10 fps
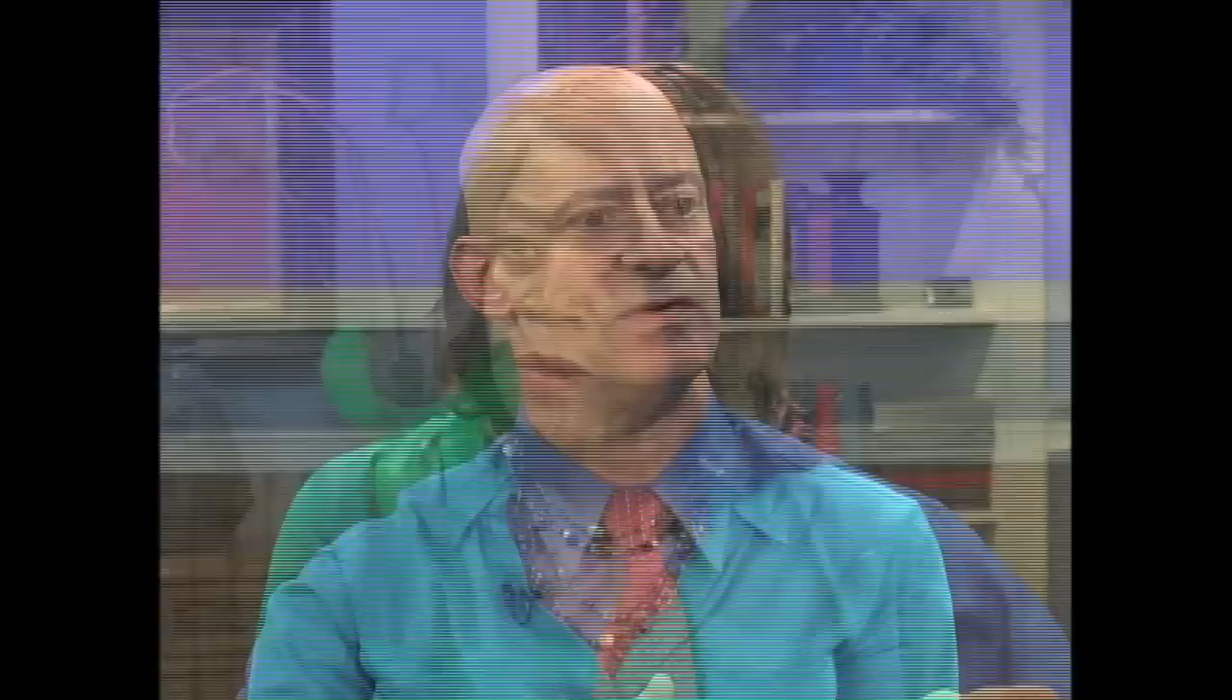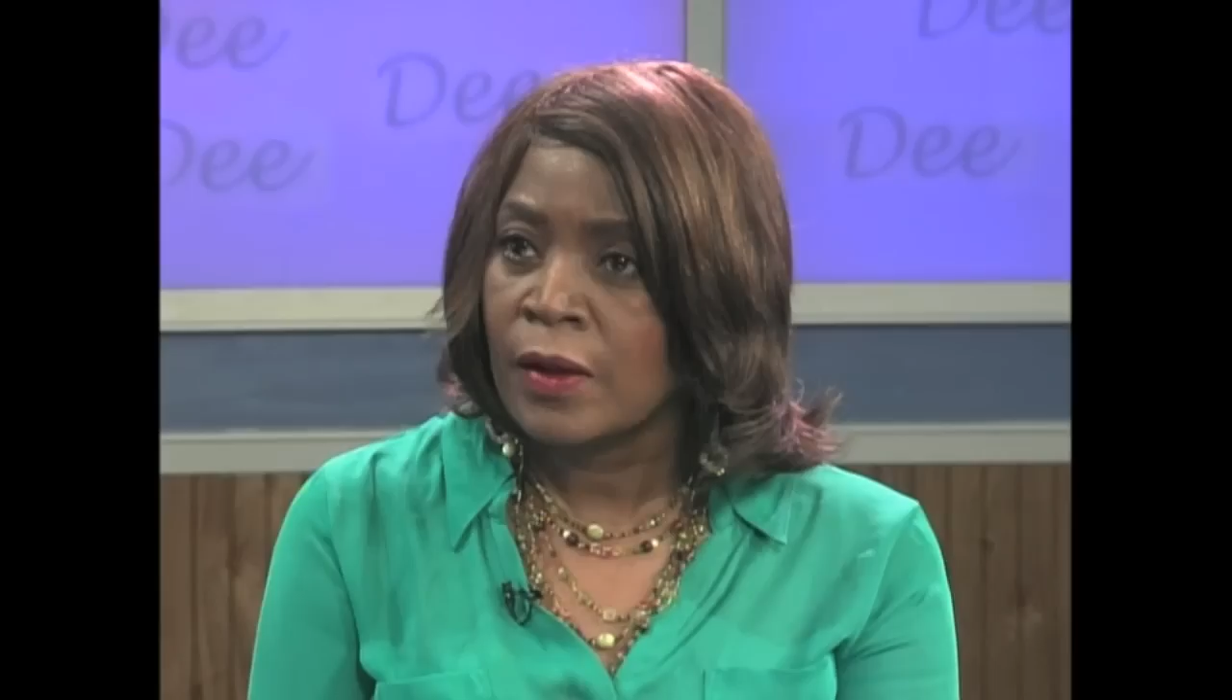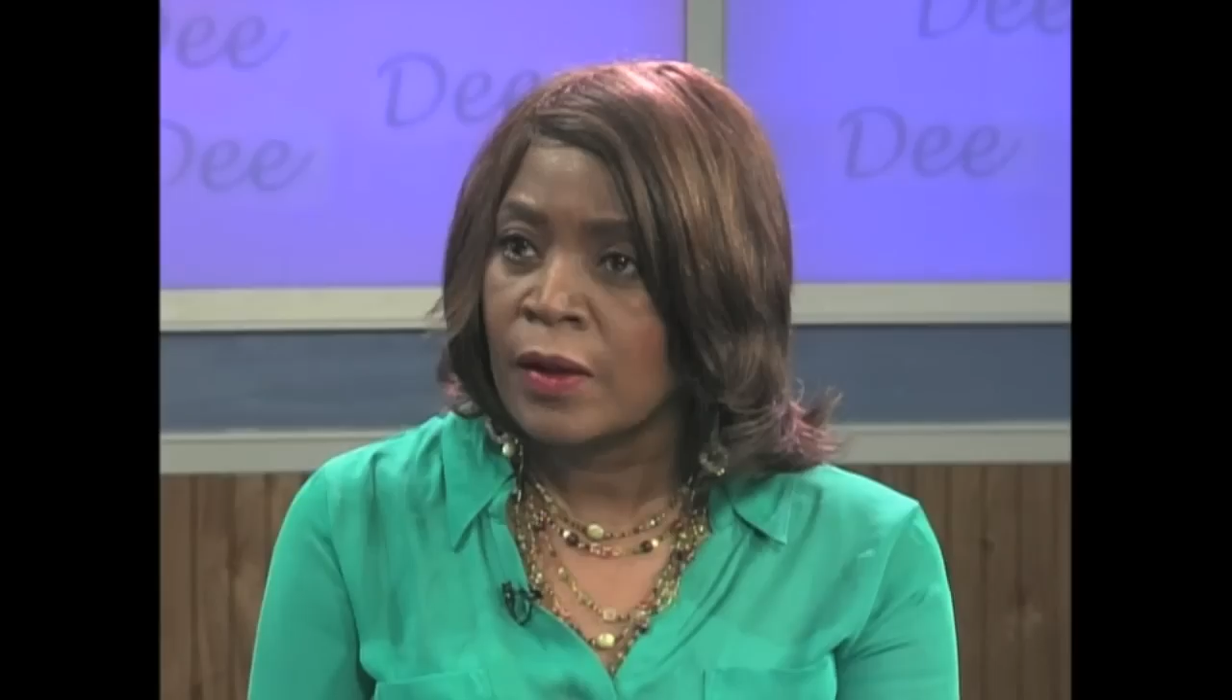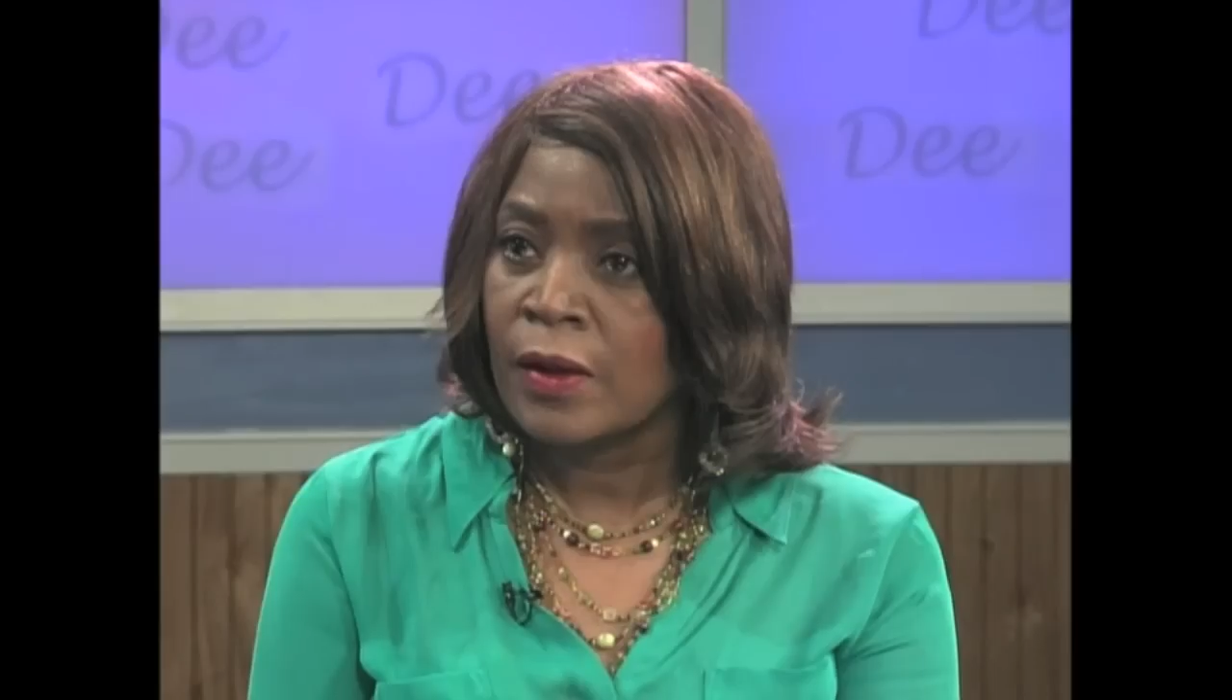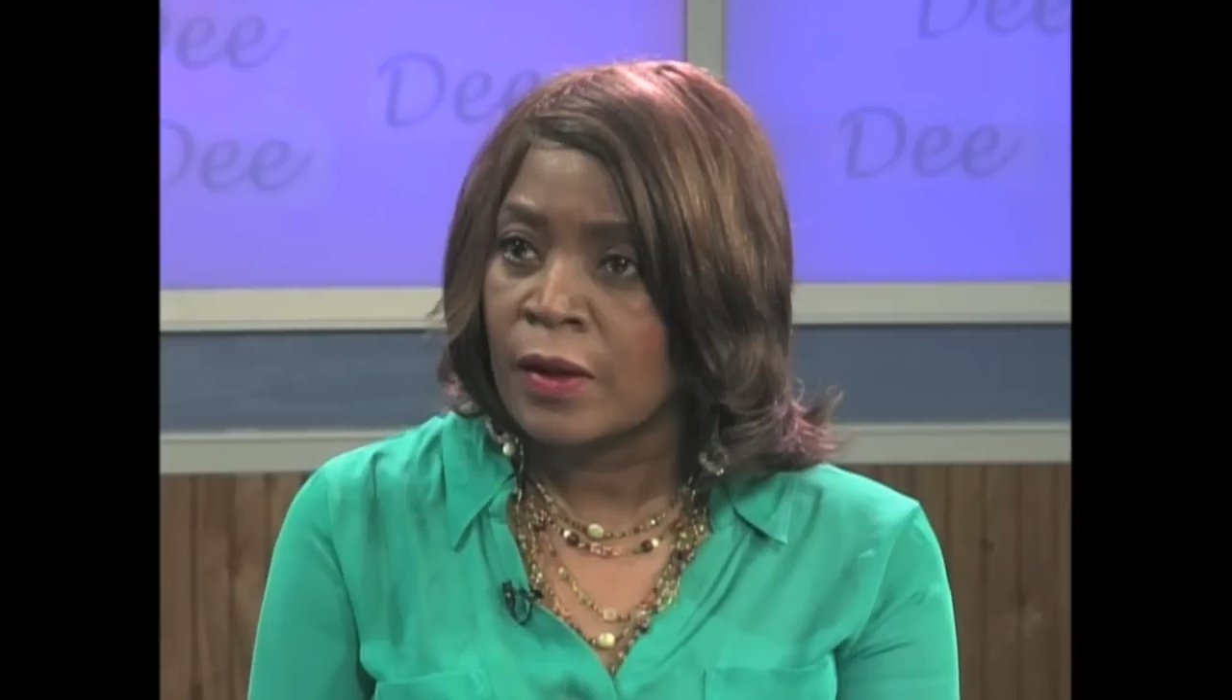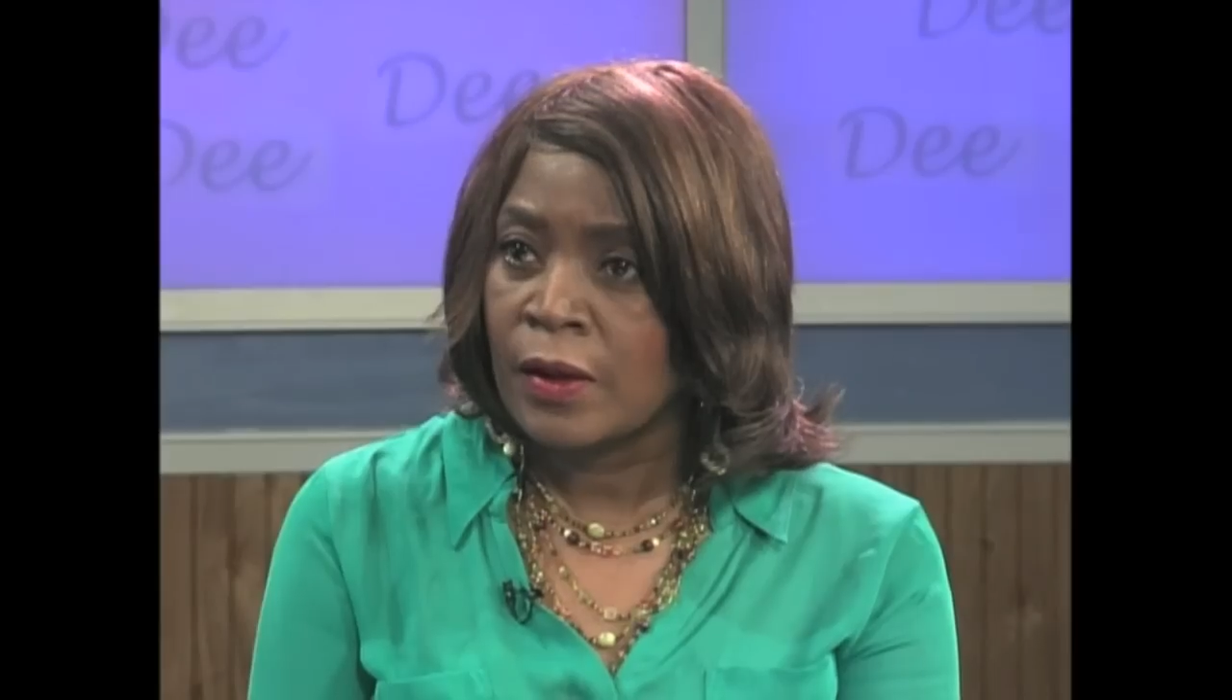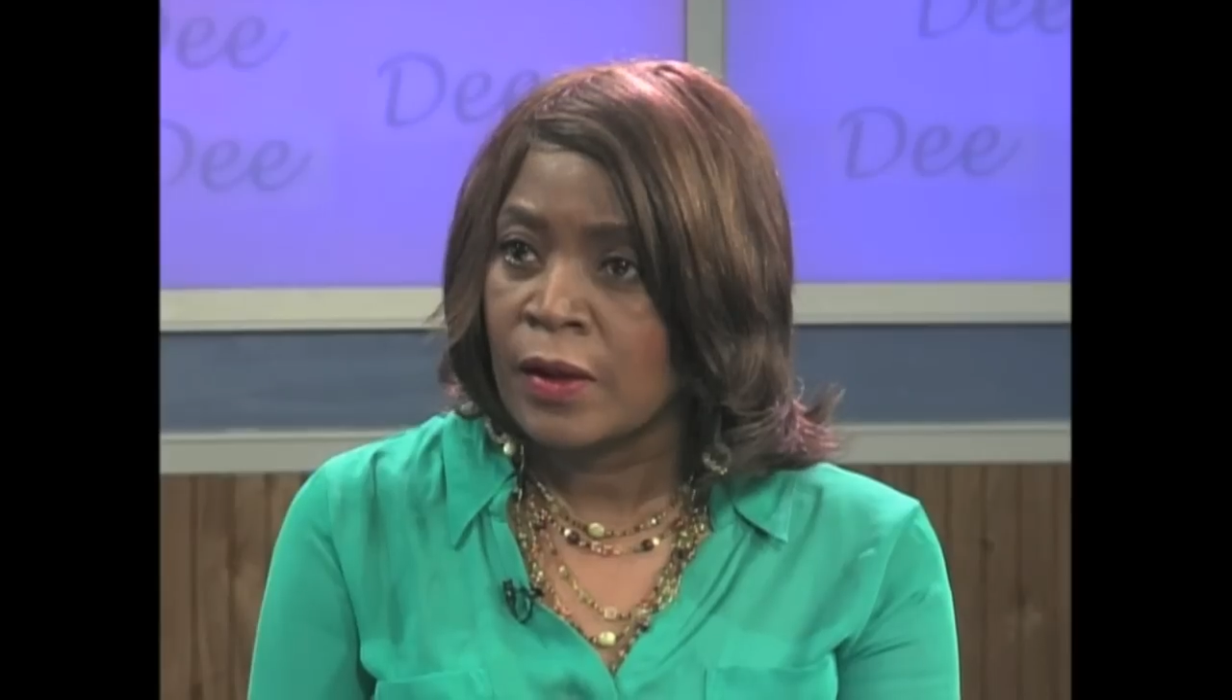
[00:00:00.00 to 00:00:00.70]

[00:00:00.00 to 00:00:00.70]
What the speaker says: images that